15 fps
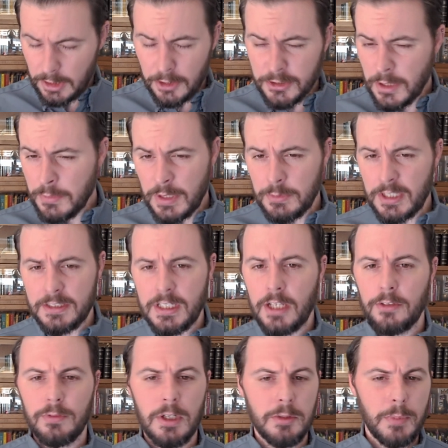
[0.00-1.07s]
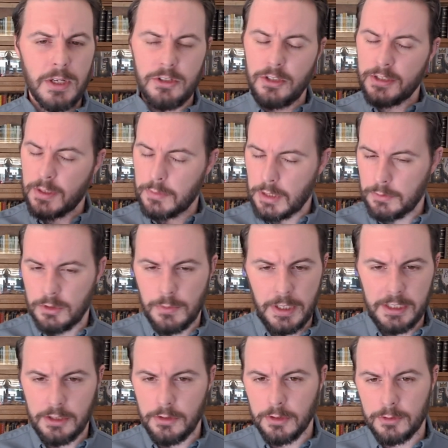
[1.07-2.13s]
Sometimes that's satisfying to patients. Sometimes you
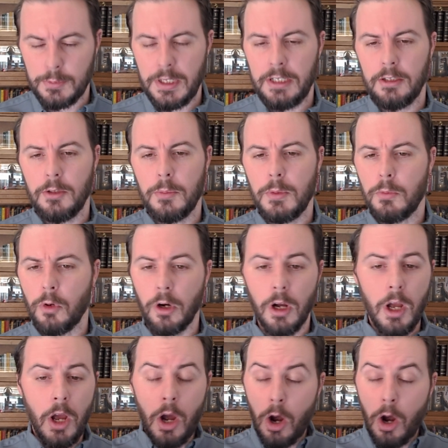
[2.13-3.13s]
might need to explain a little bit more.